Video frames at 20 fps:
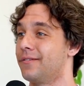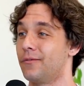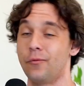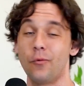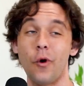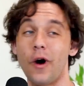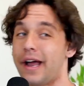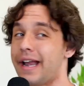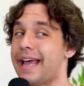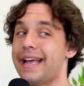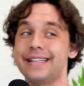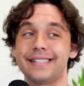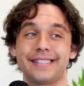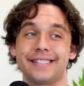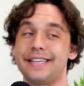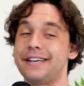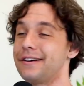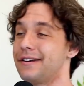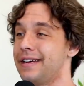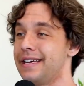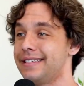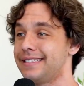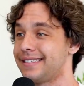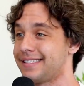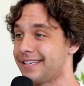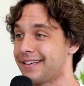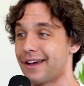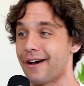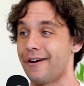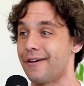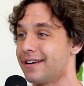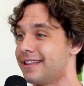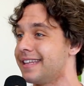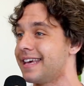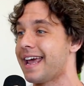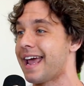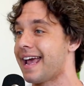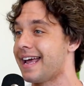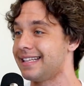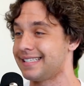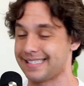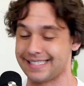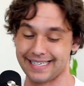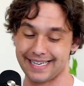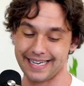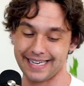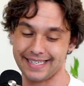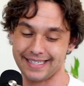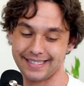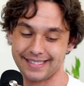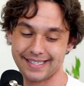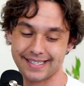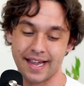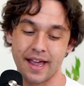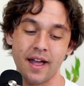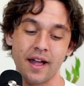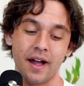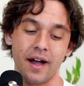1-8 series to go to the 8 seeds.